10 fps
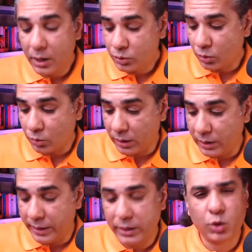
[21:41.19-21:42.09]
So uh,
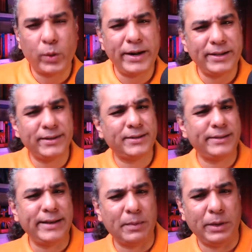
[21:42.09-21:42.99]
in
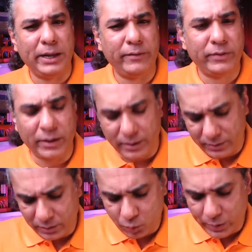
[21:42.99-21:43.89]
2016, I believe uh,
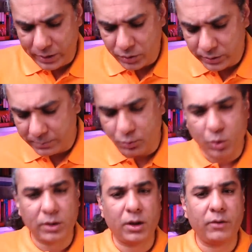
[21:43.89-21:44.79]
the two nations had
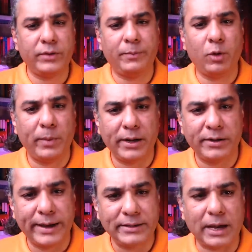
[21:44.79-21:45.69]
broken off diplomatic
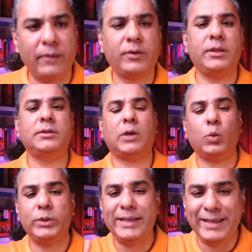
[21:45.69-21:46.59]
ties after the
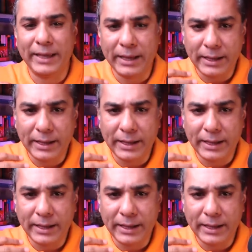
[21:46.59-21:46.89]
Saudi